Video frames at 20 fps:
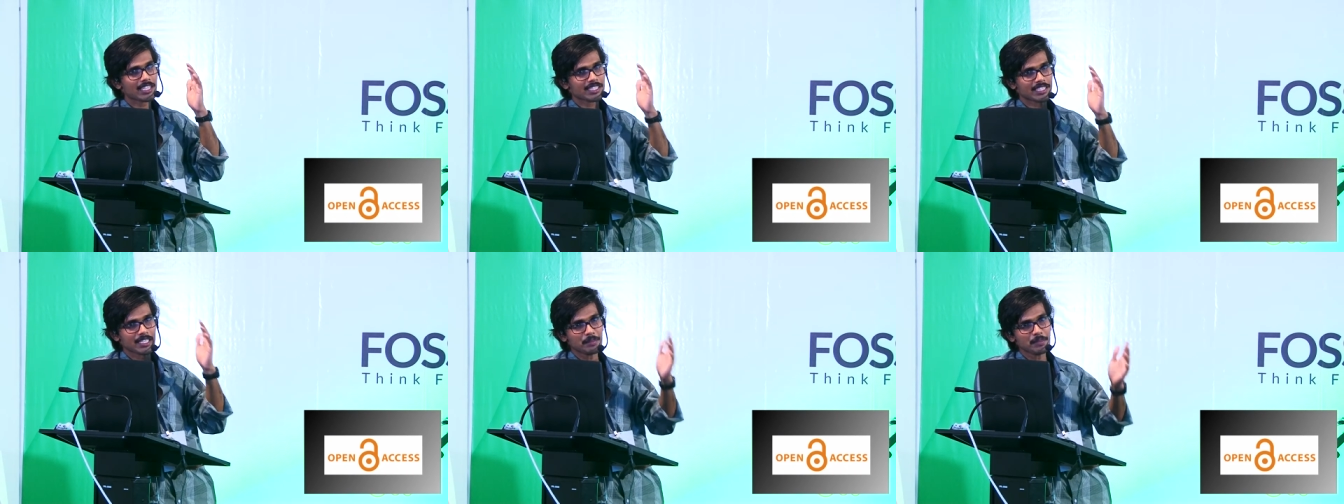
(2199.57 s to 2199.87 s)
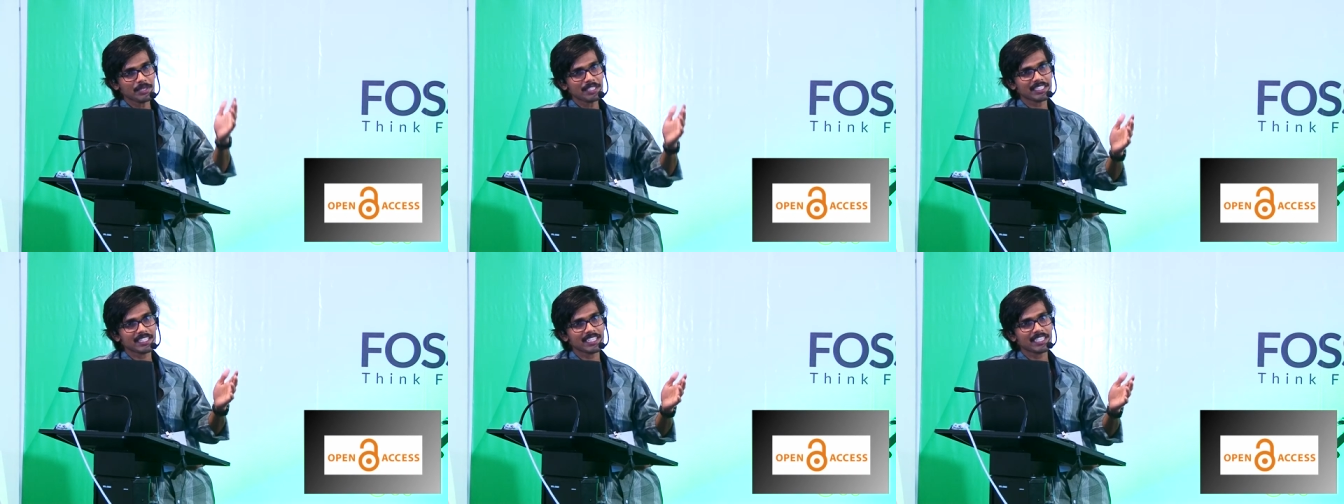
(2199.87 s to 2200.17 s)

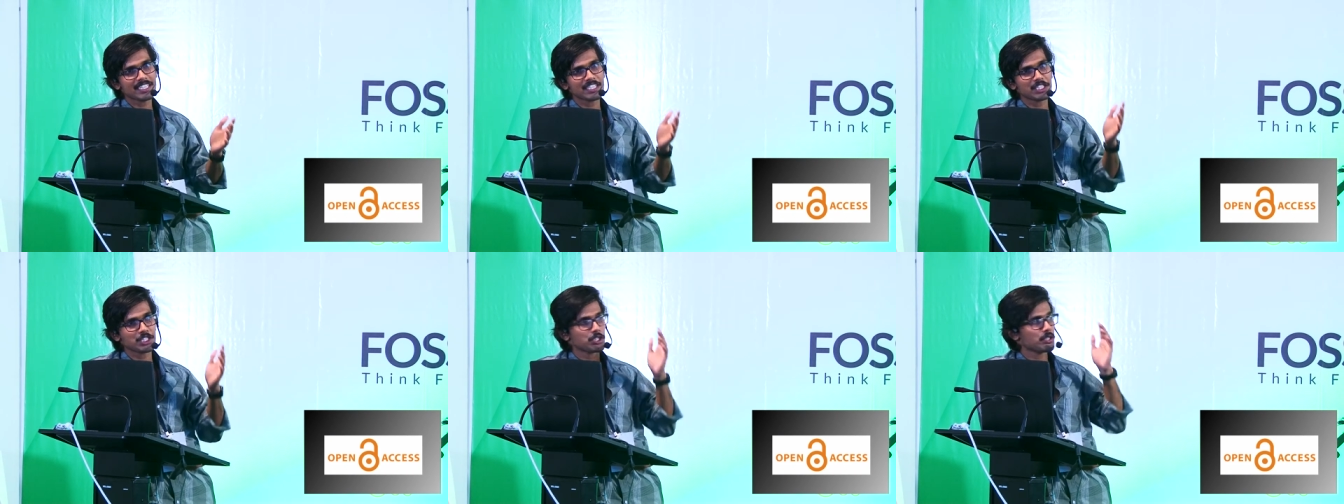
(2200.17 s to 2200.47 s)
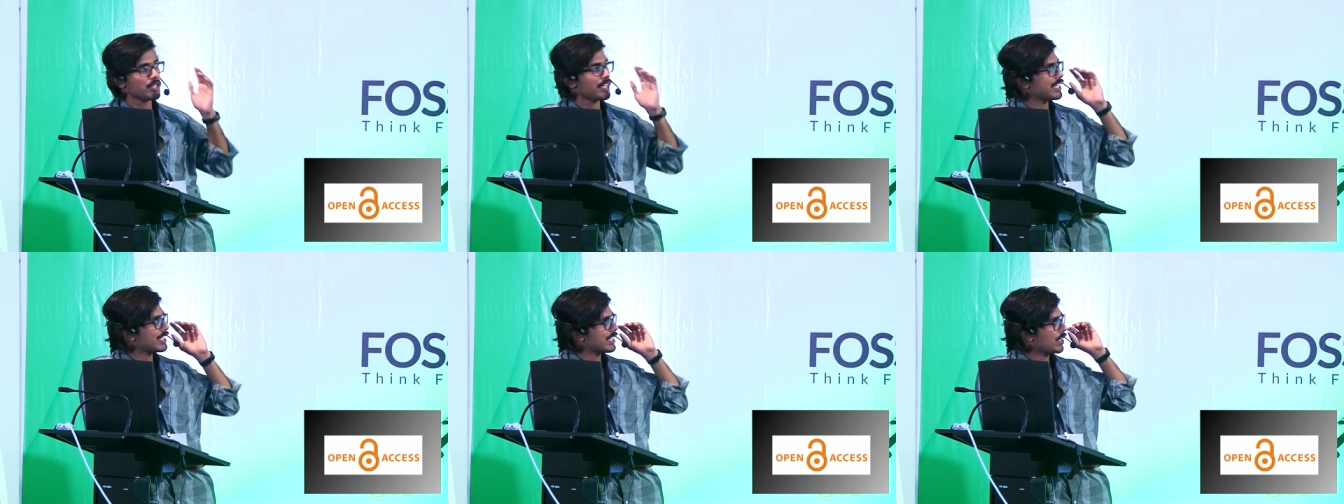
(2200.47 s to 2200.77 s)
submitting it
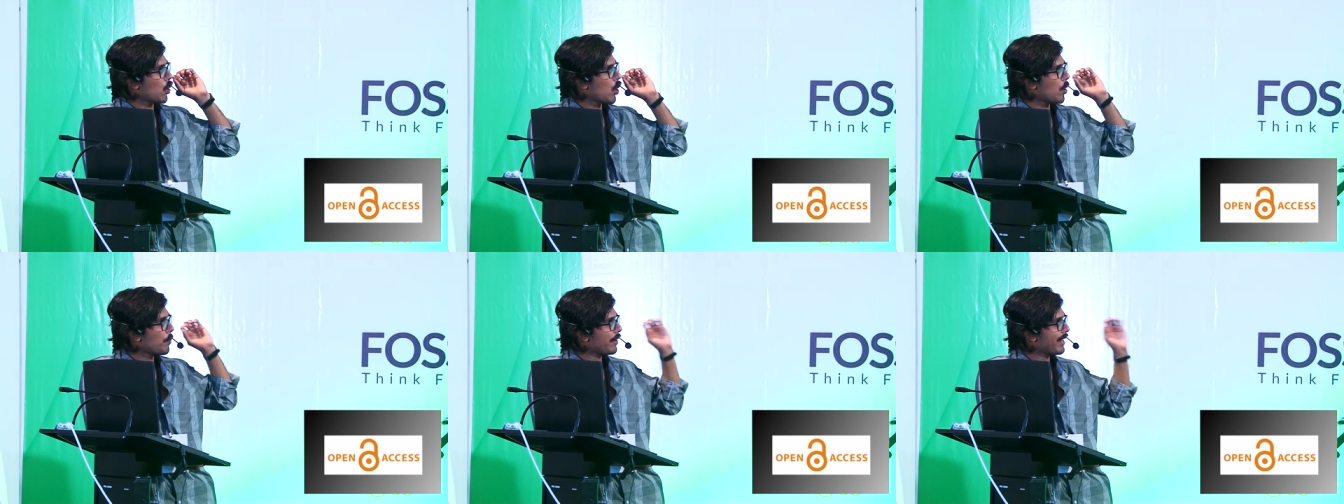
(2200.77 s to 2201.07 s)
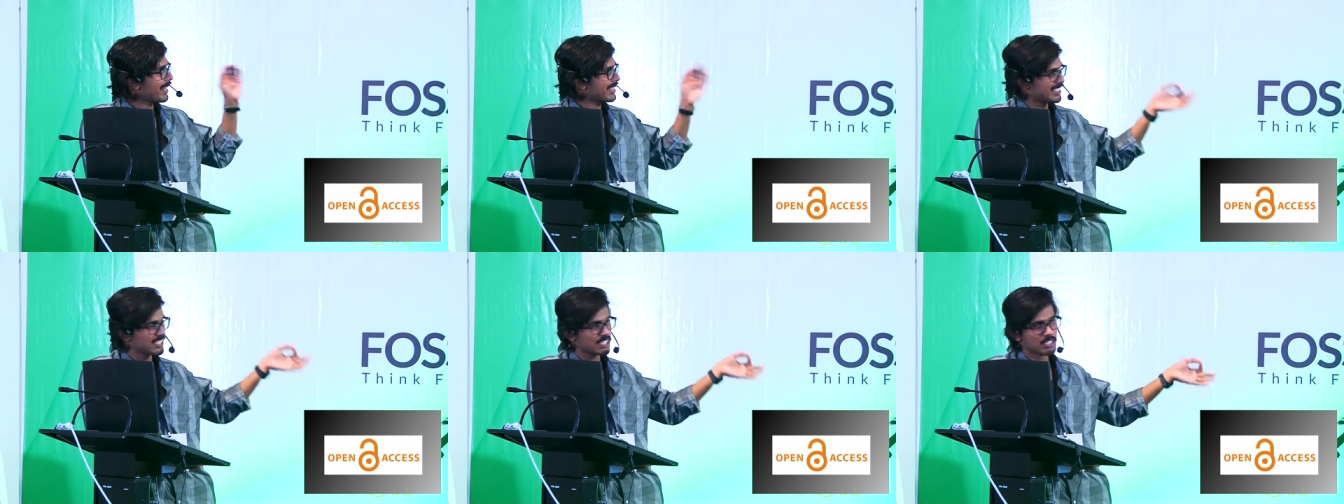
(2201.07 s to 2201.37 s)
into an open
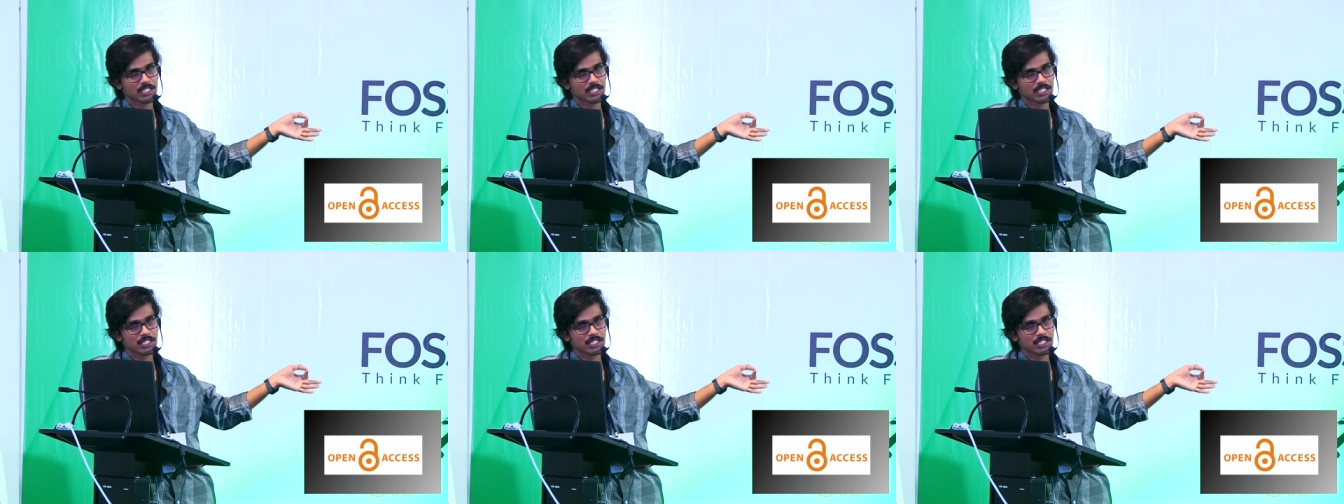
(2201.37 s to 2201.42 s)
access